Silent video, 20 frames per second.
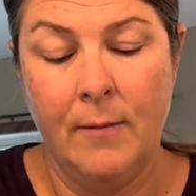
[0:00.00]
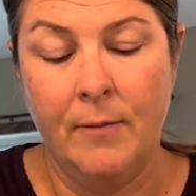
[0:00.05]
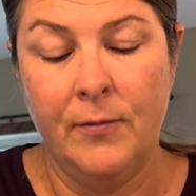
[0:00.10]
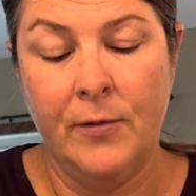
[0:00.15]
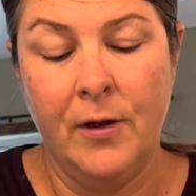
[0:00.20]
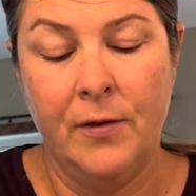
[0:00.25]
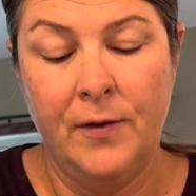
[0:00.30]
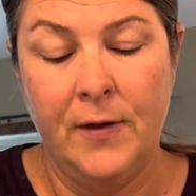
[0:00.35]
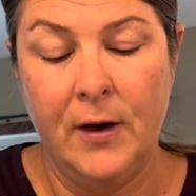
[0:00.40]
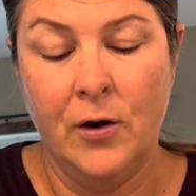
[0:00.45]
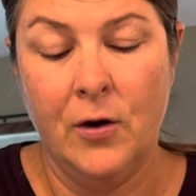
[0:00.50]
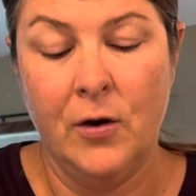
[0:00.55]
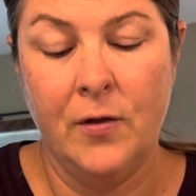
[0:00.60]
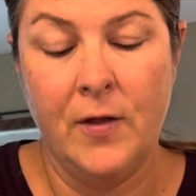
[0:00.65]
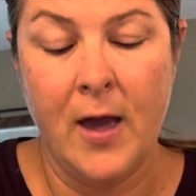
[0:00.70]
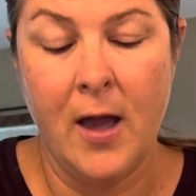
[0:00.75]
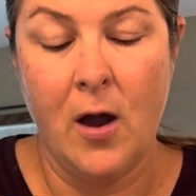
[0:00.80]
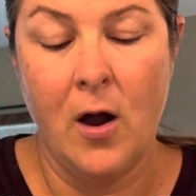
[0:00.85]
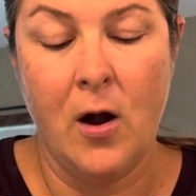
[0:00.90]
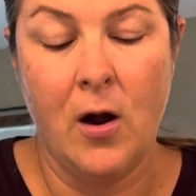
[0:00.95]
The thinner
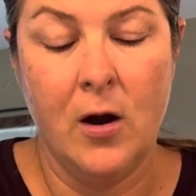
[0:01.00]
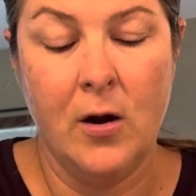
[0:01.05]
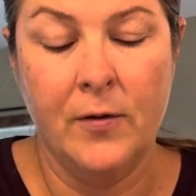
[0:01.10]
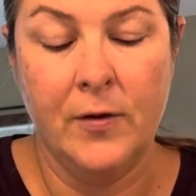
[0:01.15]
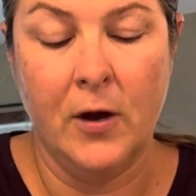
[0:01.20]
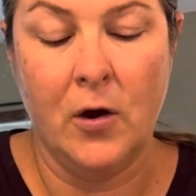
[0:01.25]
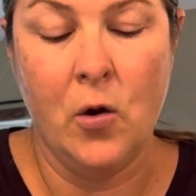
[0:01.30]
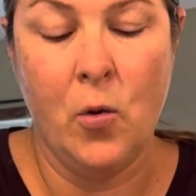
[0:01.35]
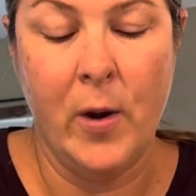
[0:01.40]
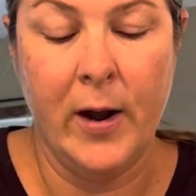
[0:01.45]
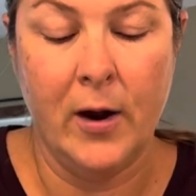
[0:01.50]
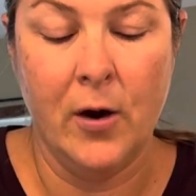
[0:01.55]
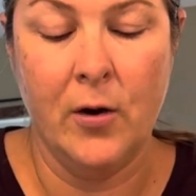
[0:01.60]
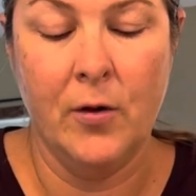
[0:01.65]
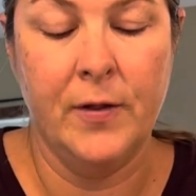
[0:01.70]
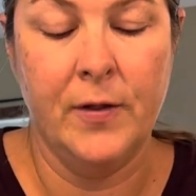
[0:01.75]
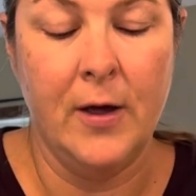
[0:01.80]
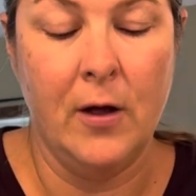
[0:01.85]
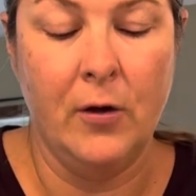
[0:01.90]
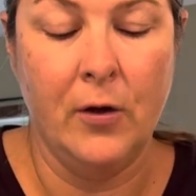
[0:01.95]
they are, the quicker
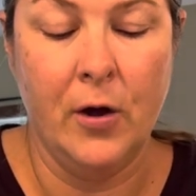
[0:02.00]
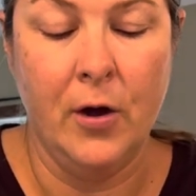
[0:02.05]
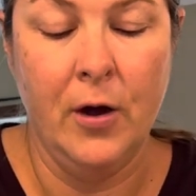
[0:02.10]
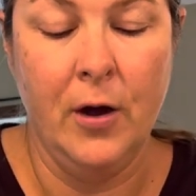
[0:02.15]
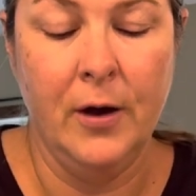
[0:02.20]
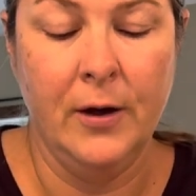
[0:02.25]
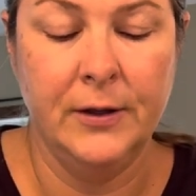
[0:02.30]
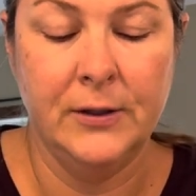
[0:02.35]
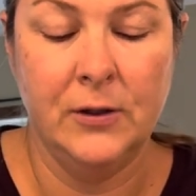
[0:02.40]
they'll cook.